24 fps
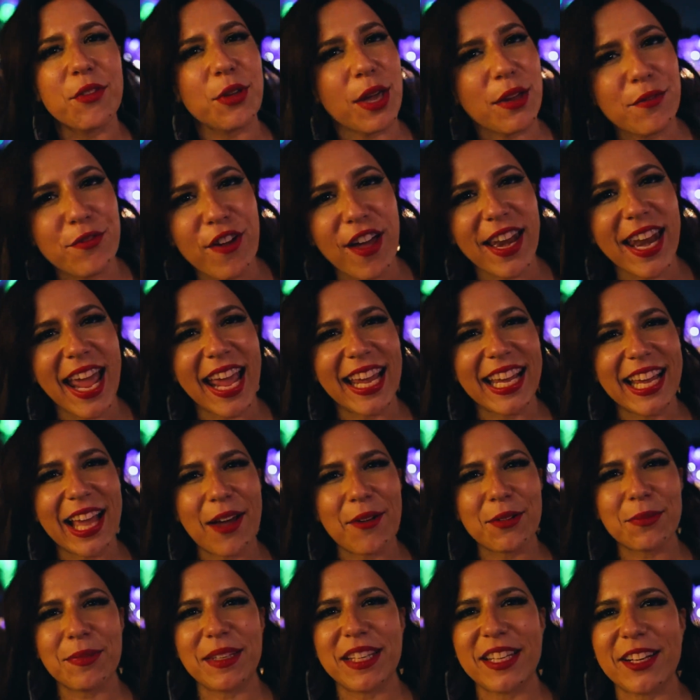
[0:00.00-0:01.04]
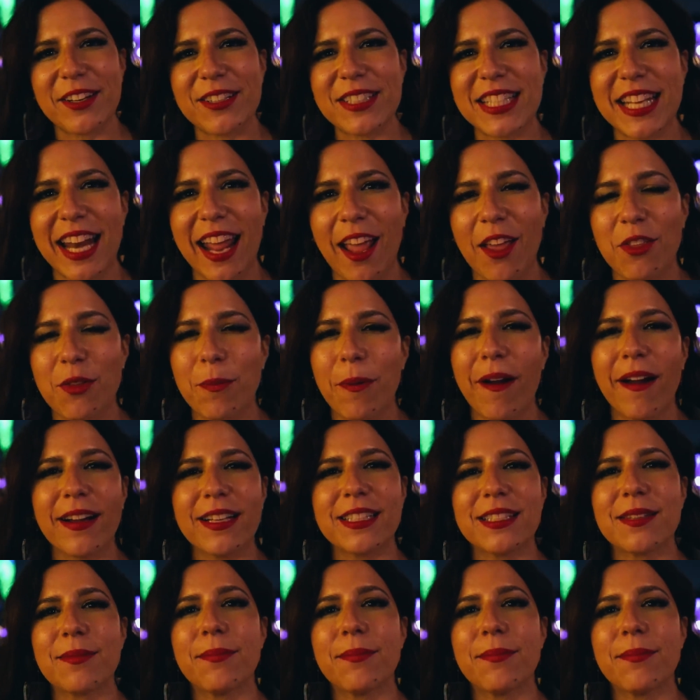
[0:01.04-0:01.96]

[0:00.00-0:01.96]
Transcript: you had fun hanging out with me here today in the parks,